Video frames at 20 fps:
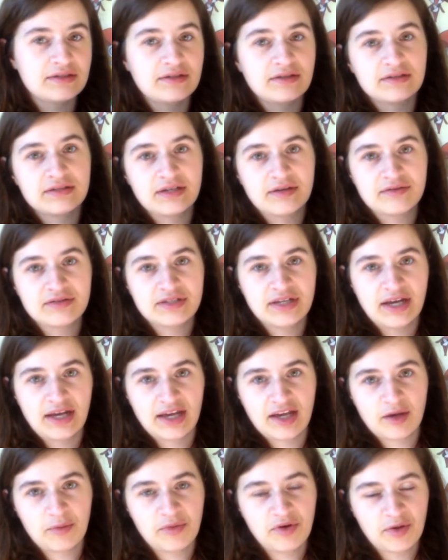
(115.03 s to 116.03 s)
because I was
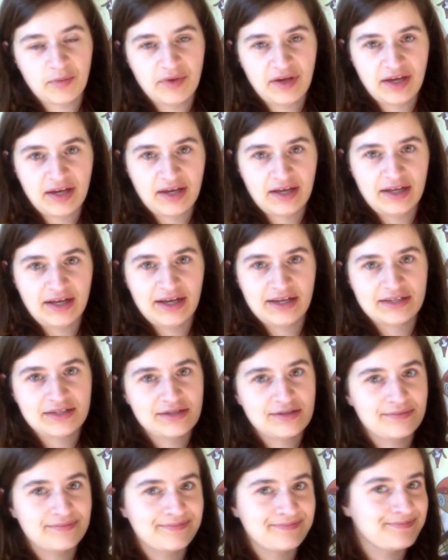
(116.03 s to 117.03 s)
taking a bookmaking
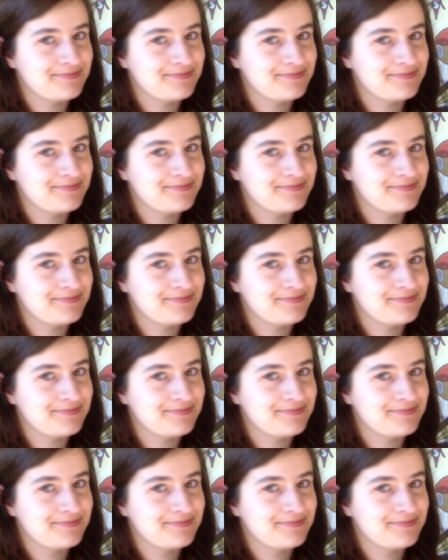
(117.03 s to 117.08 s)
class